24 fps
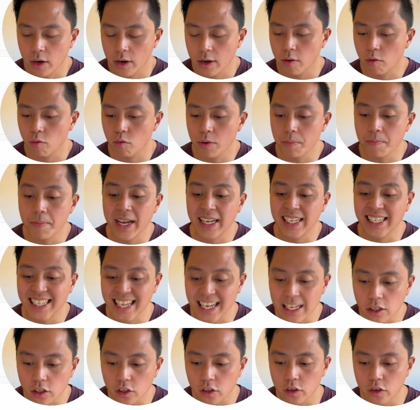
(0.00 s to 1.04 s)
it would make
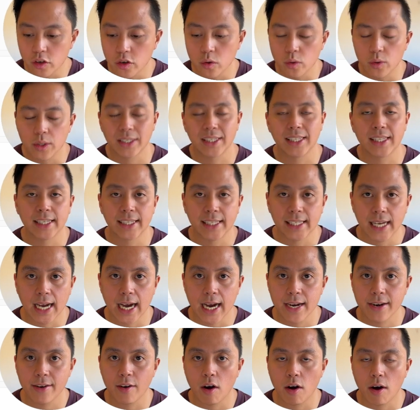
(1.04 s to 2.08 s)
sense to do is
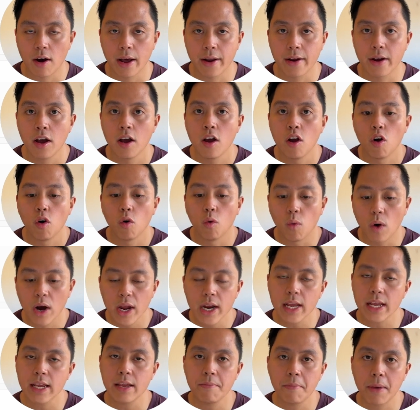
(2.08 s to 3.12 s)
decide on
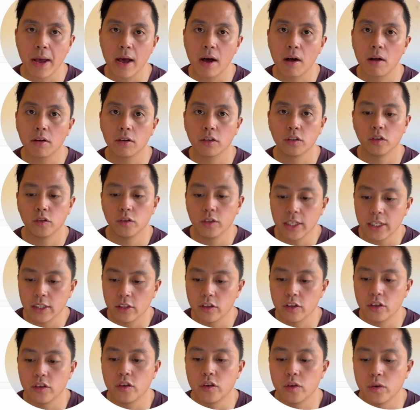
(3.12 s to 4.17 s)
what email you need
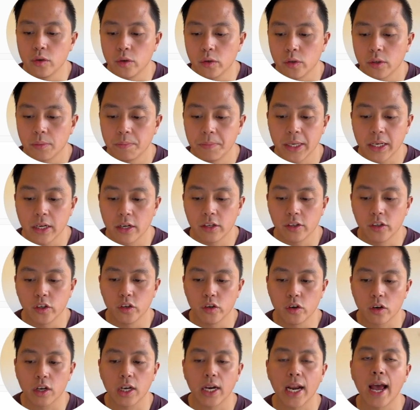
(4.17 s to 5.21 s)
to use, because
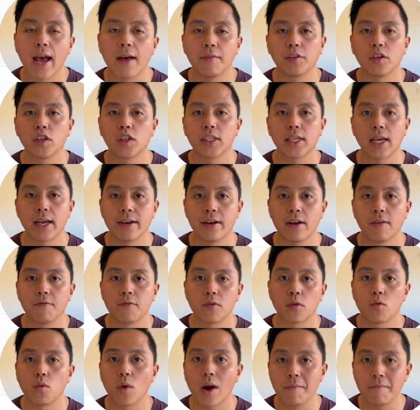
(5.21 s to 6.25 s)
you're gonna have to sign up
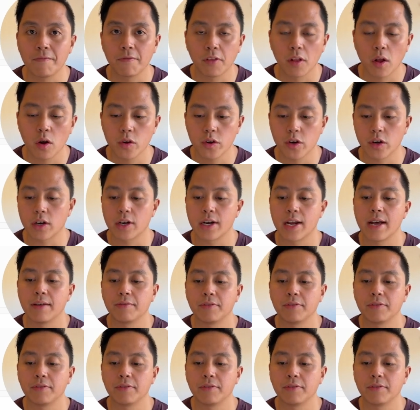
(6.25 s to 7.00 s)
for Webflow, you're gonna have